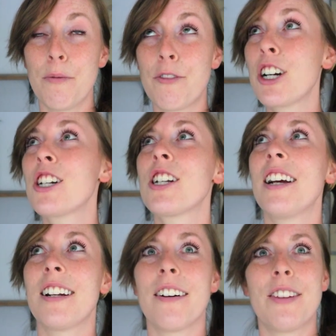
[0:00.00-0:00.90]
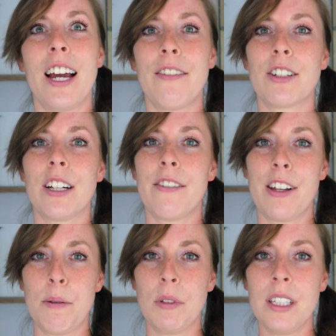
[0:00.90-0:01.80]
version of the afterlife
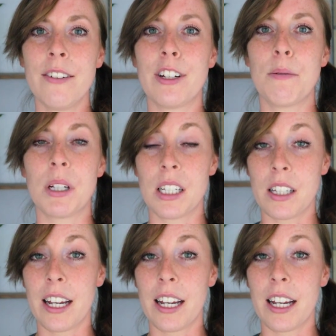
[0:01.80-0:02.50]
they believed in because,